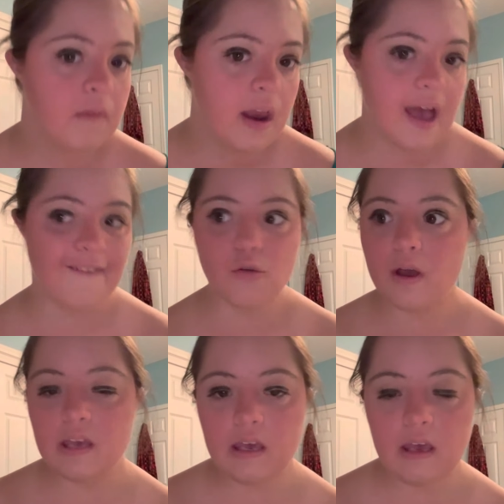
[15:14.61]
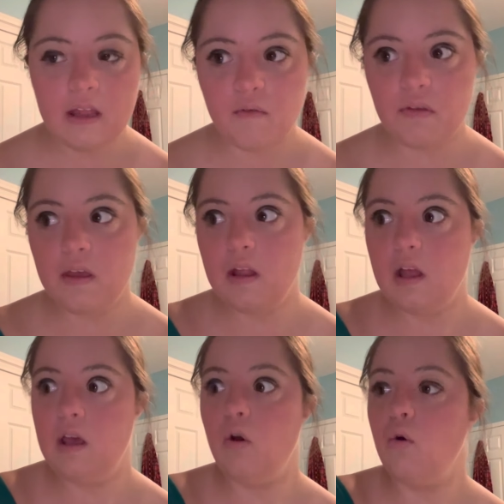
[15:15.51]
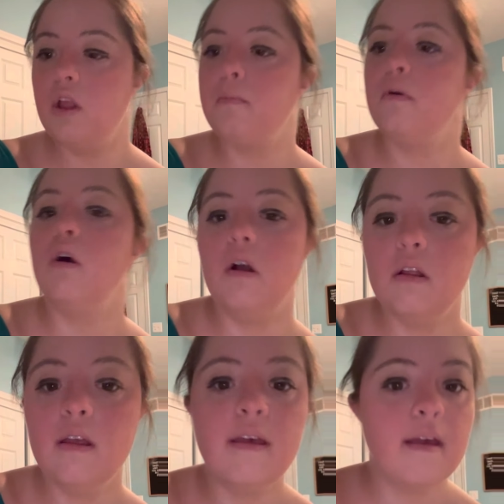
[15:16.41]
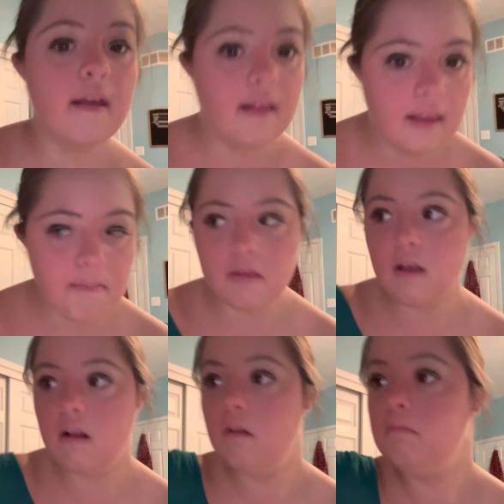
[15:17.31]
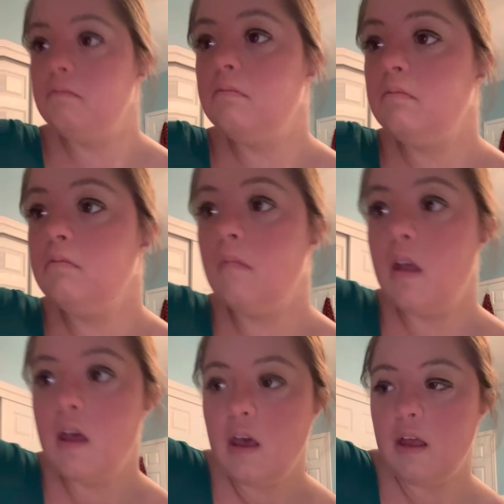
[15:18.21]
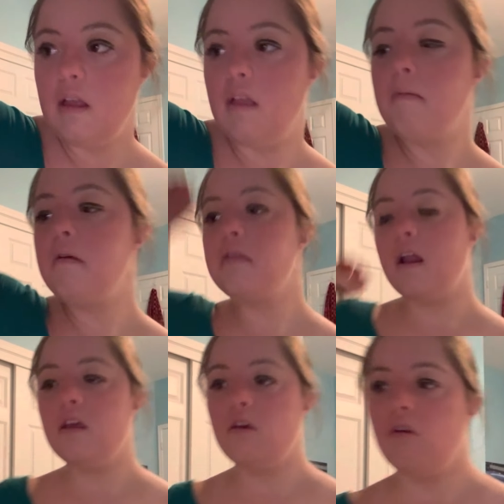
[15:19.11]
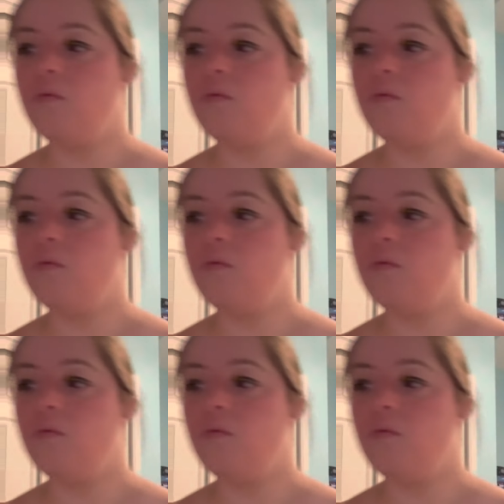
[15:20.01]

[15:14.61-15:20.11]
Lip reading: After I eat and everything, I always put on lipstick. And the lipstick that I use